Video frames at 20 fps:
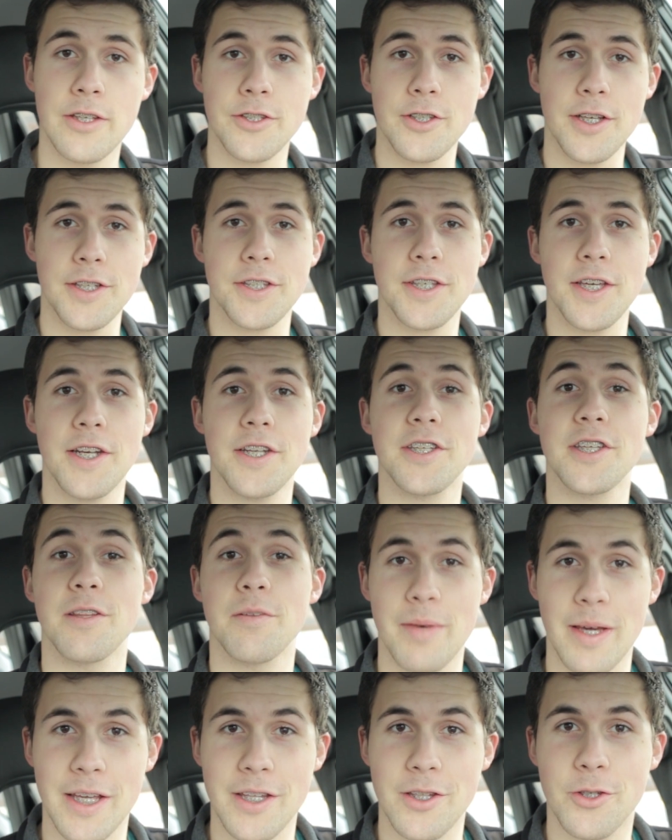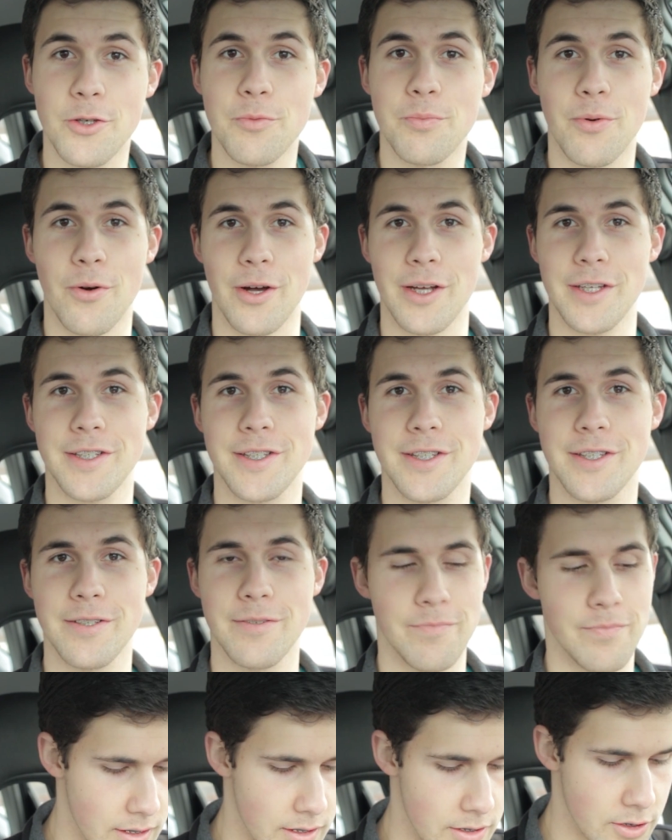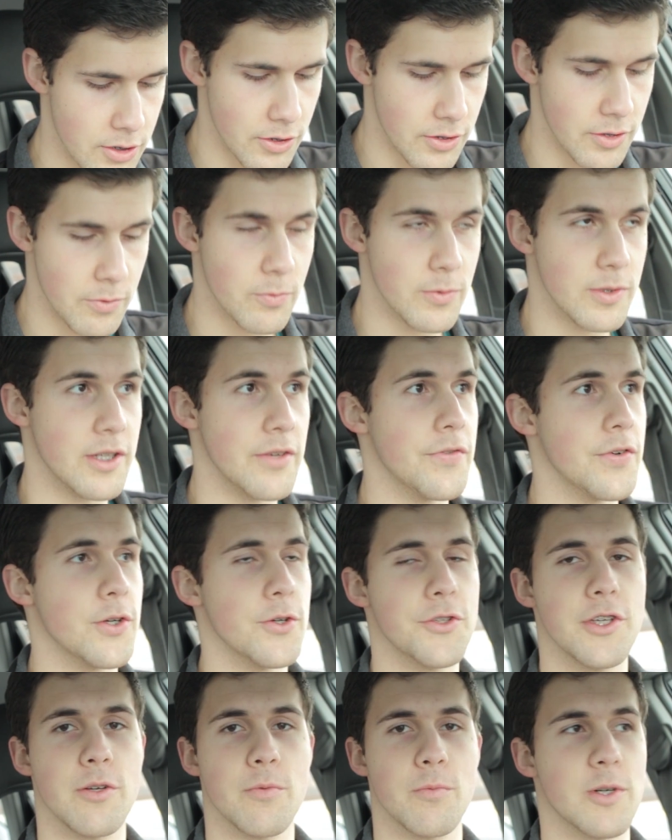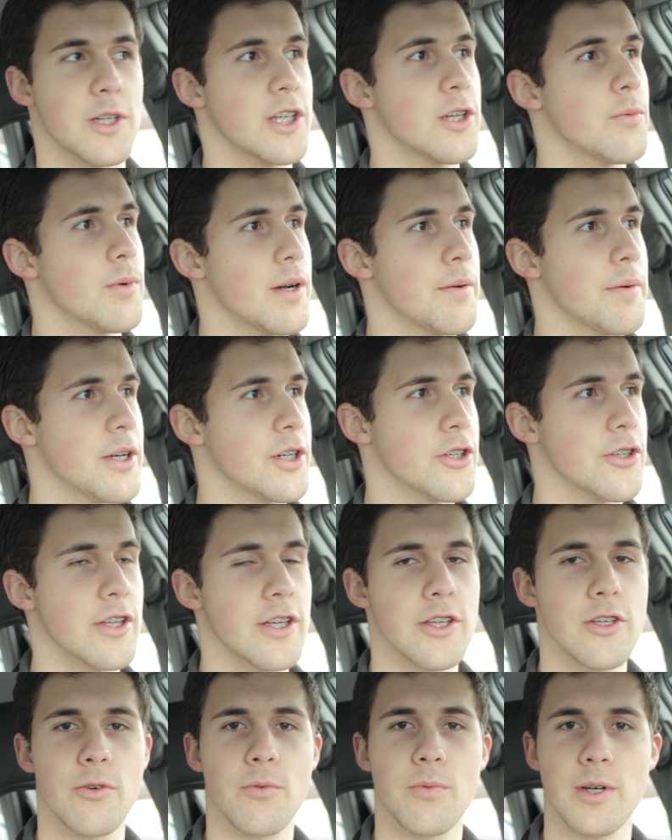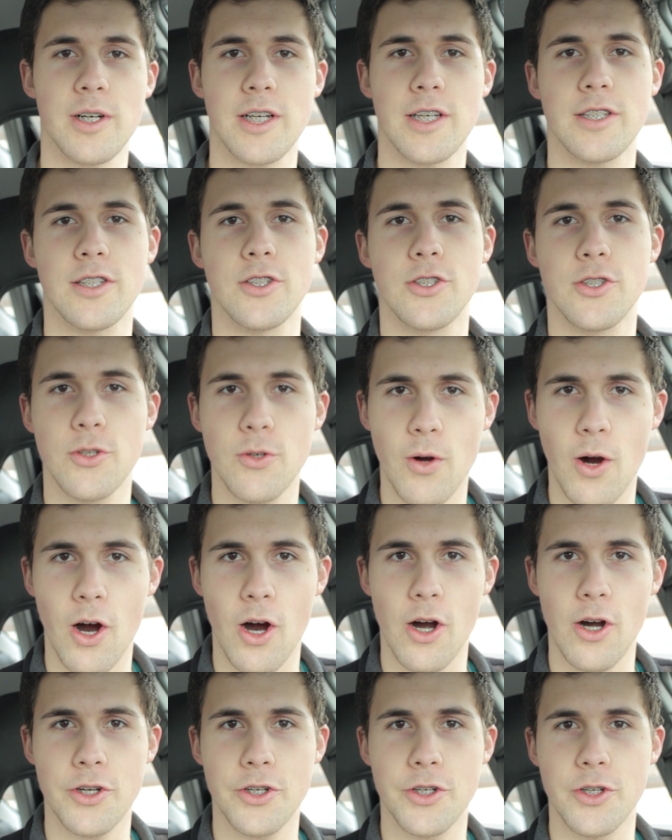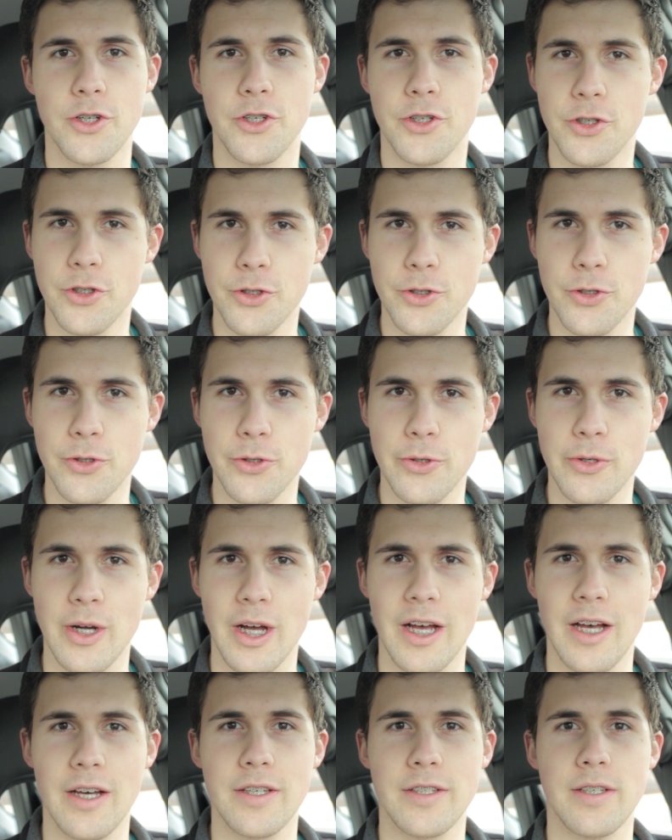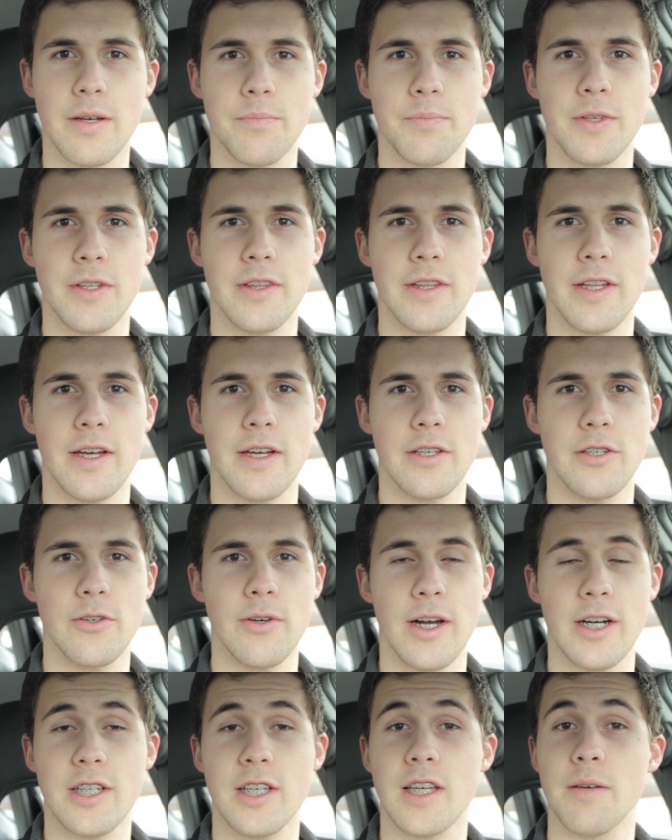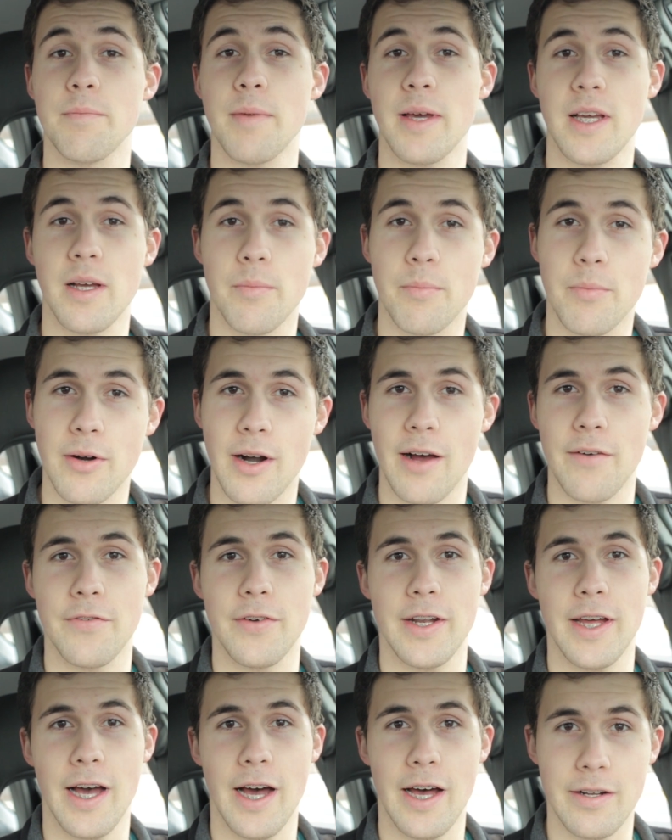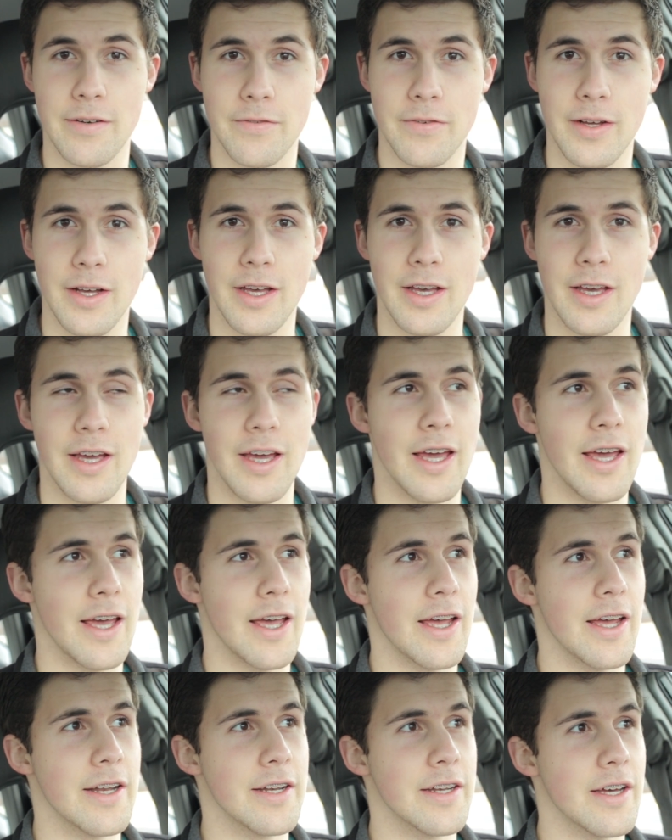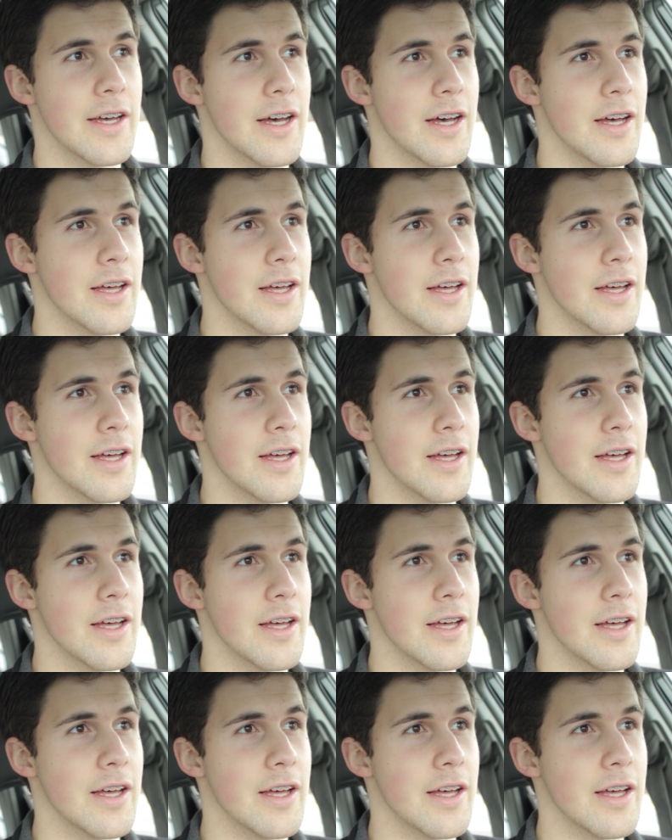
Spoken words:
So let's get into the main 2 points. So the difficulty in work, you want to make sure that your work isn't too hard to do, something that you actually can make a profit out of. And